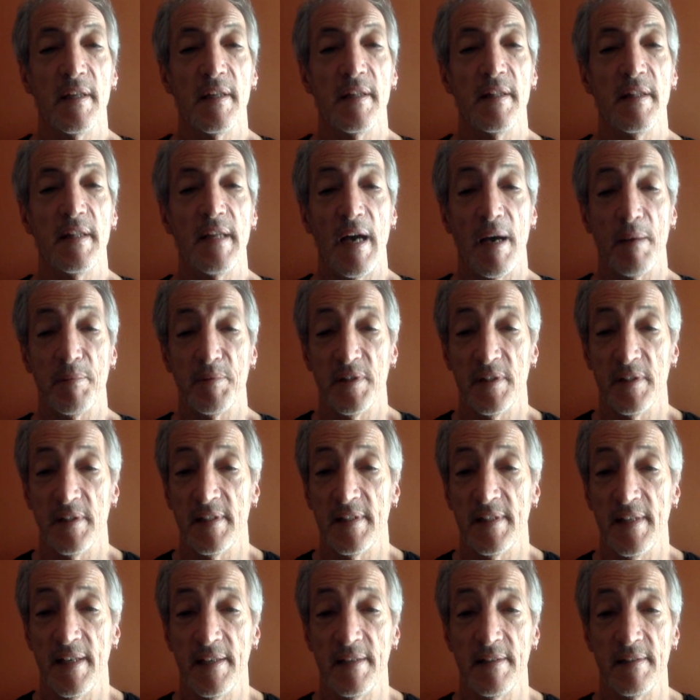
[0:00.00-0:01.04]
the option
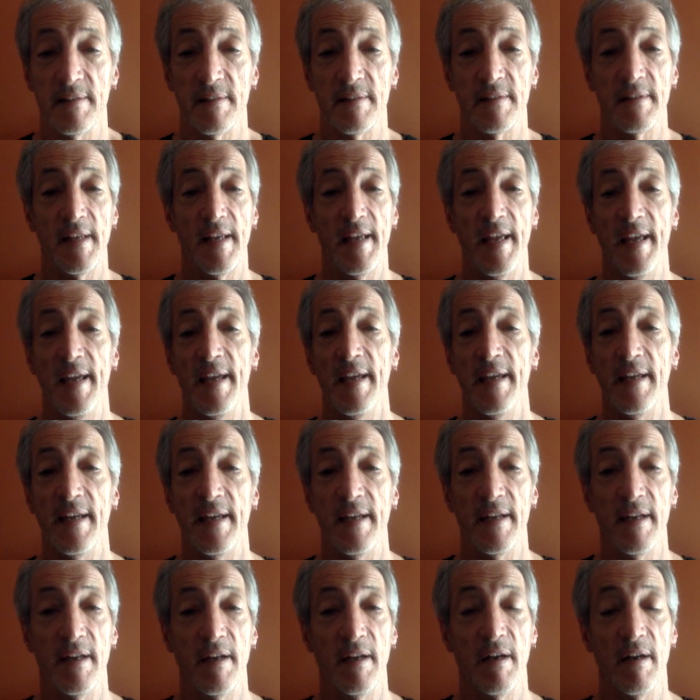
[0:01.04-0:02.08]
says, hey,
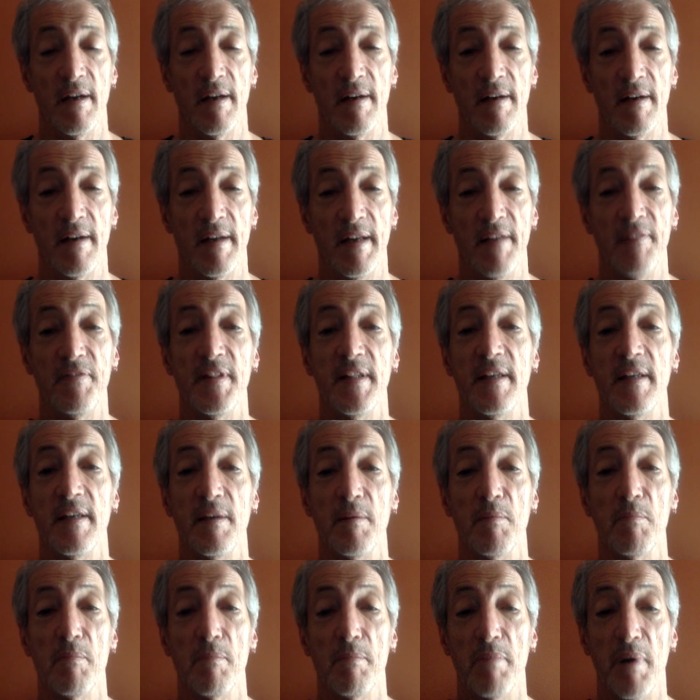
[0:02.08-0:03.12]
if
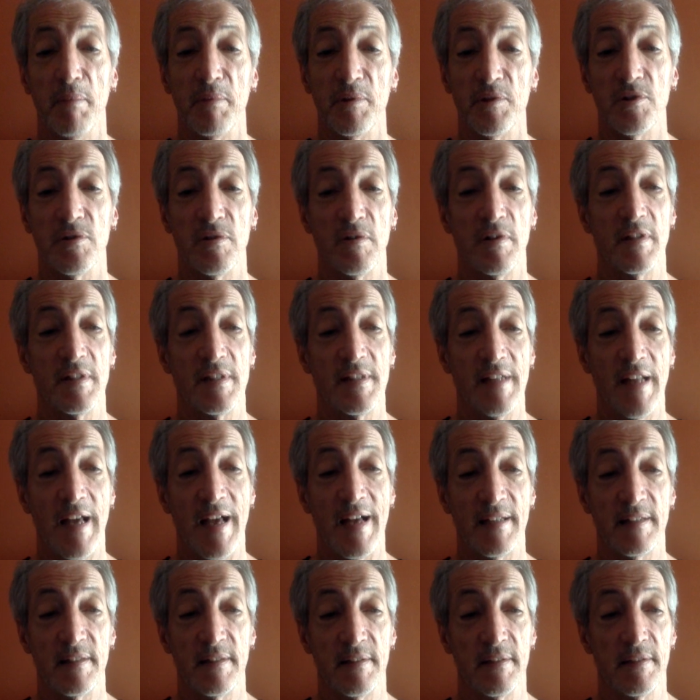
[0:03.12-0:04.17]
the publisher does
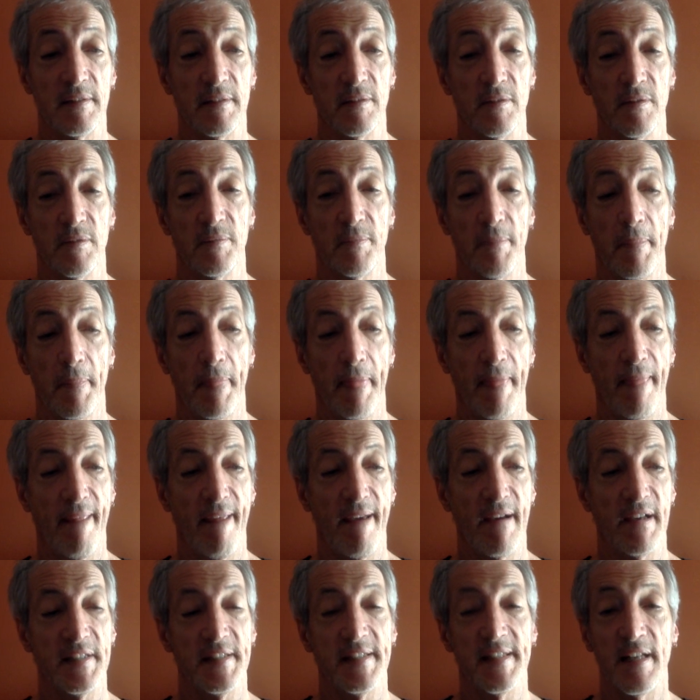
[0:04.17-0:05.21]
not
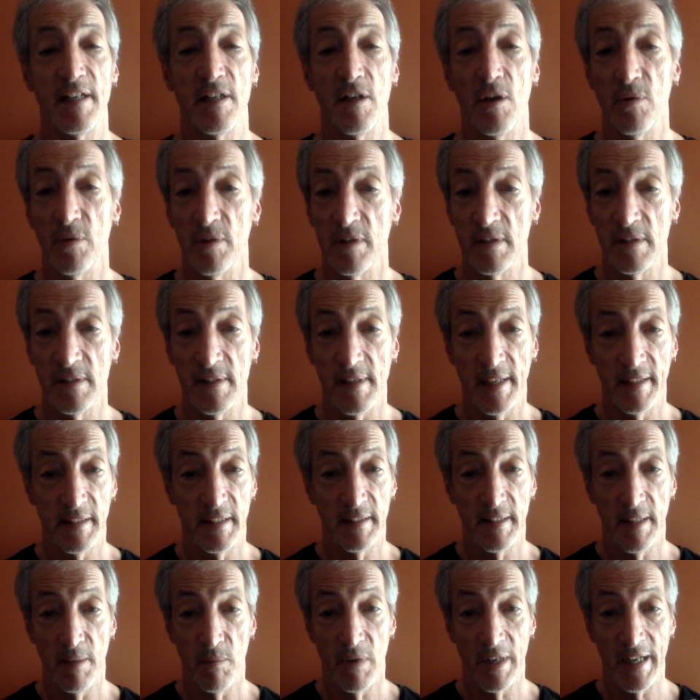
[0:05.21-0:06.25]
send notice saying
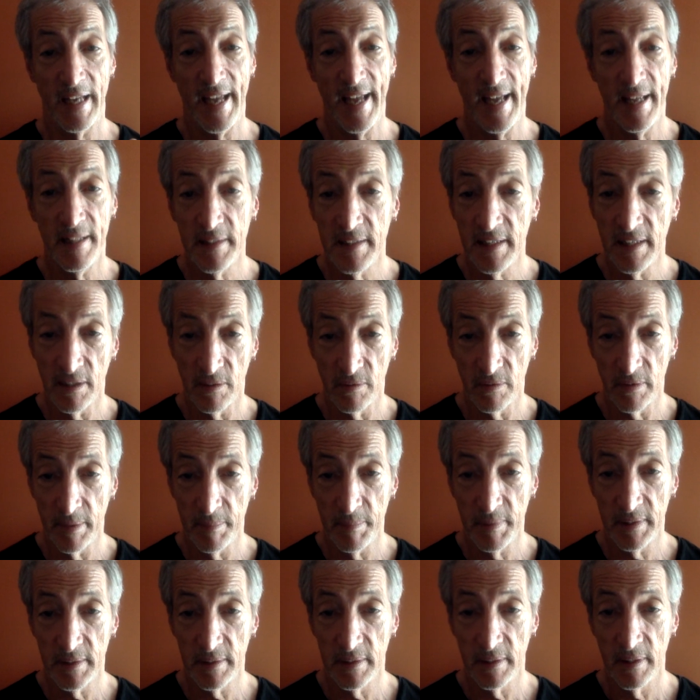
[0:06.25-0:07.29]
that they want to end the
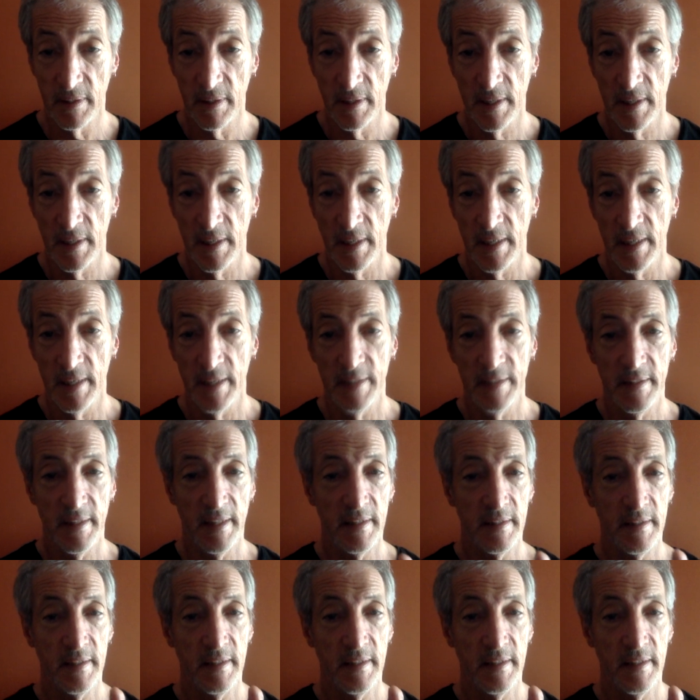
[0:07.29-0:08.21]
agreement, then